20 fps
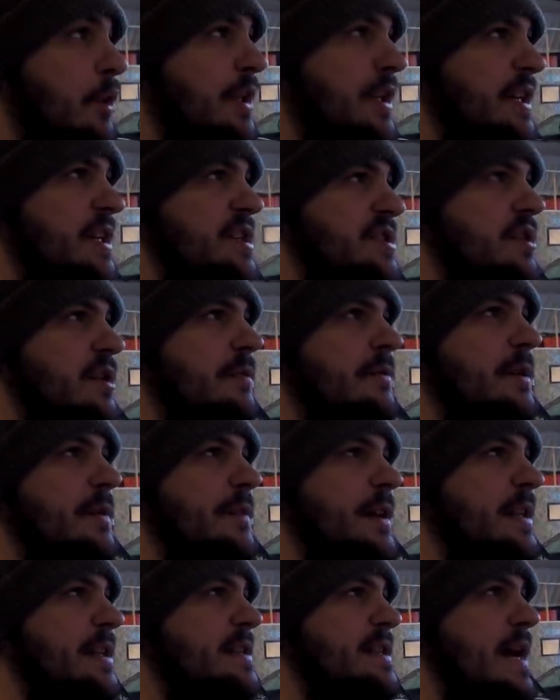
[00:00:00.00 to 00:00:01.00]
really conservative
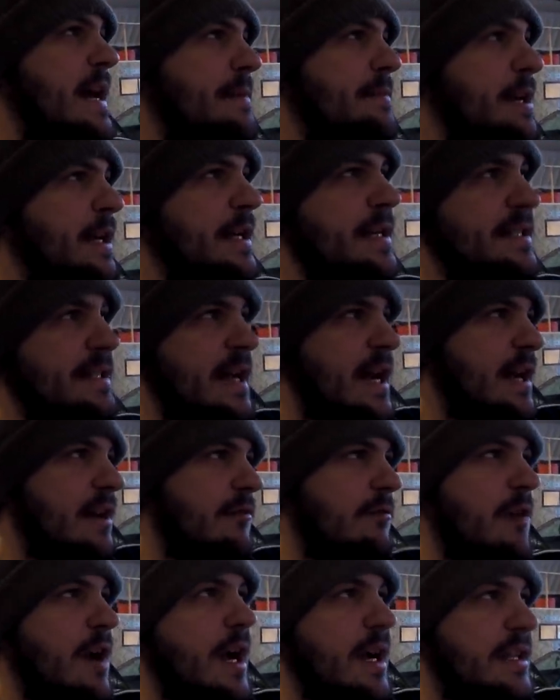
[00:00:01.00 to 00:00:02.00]
on the timing, it's got a
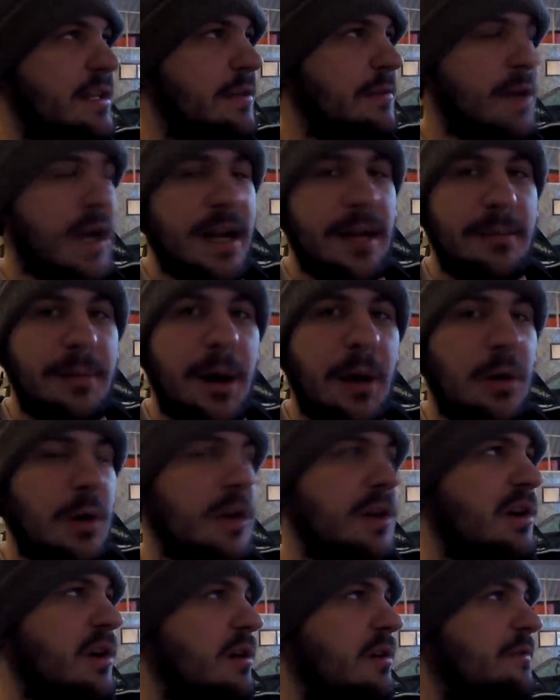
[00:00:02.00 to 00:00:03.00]
rocky kind of power
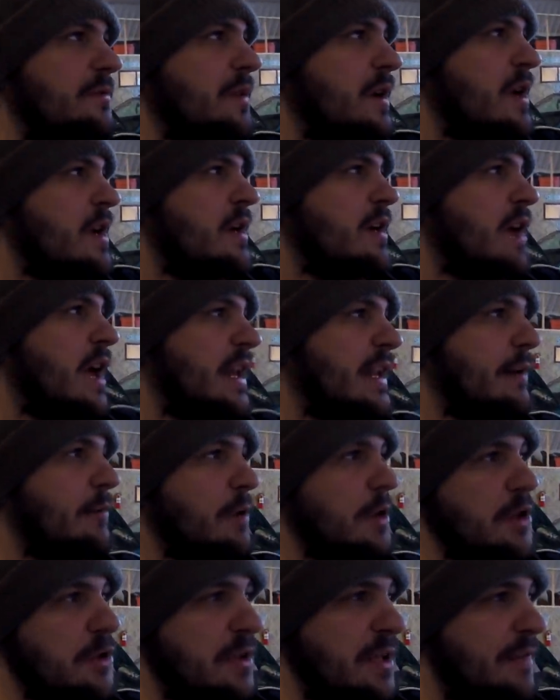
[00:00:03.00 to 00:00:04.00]
curve, and then
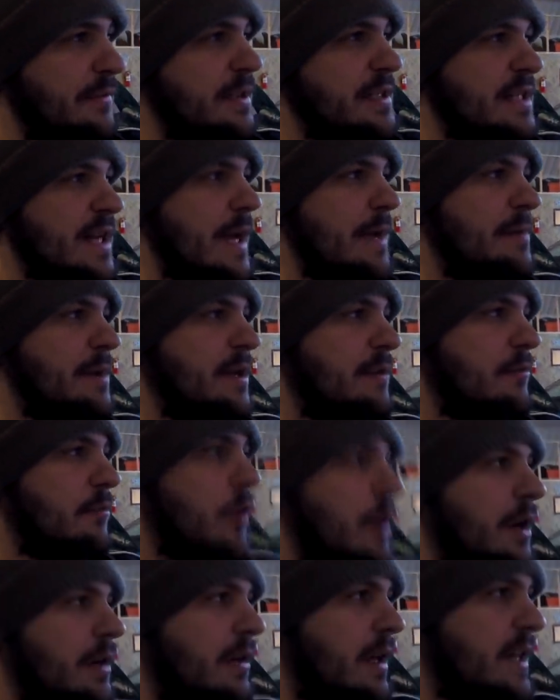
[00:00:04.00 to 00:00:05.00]
when you give it timing
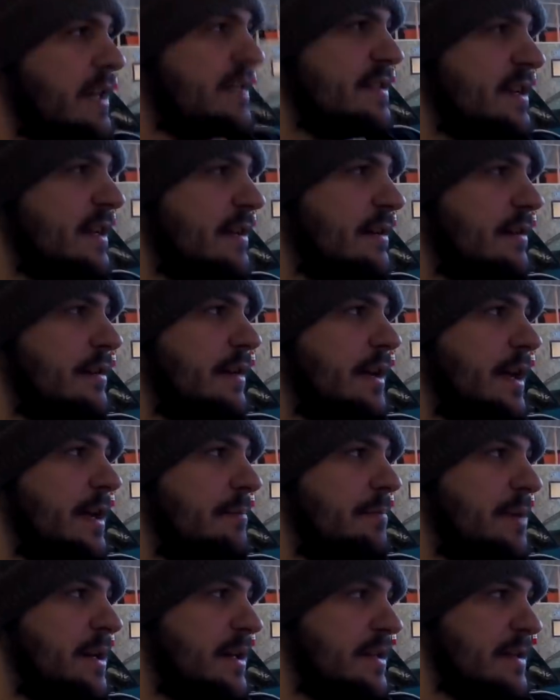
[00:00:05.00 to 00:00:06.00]
where it likes it,
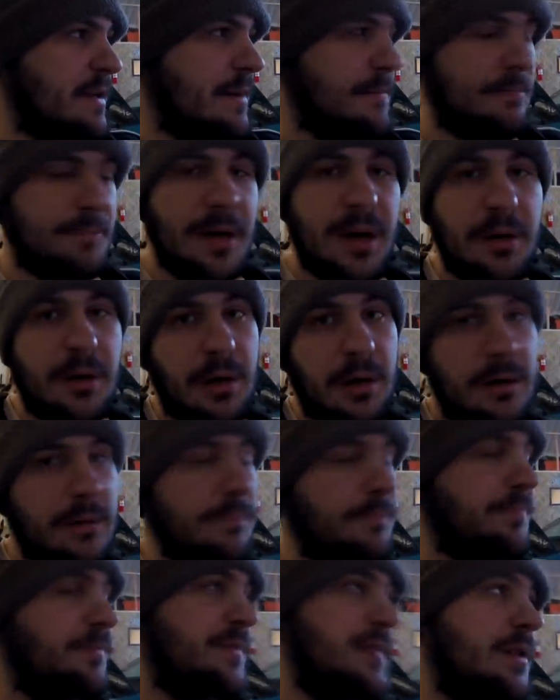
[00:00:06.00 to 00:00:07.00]
it picks up power.
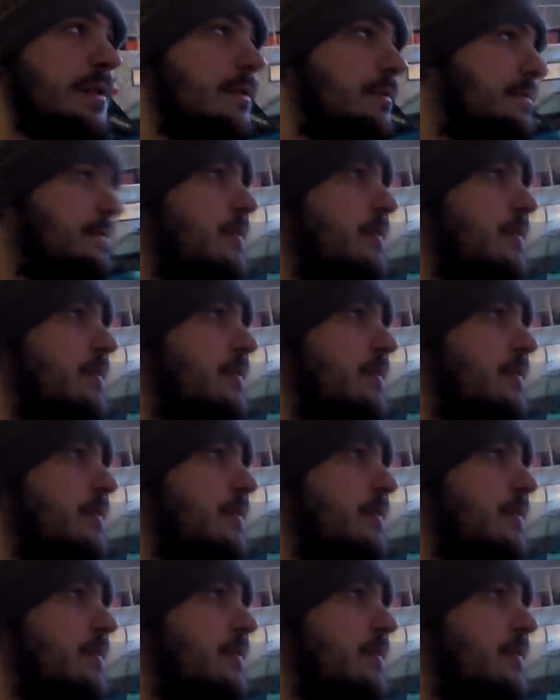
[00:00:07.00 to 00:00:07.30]
So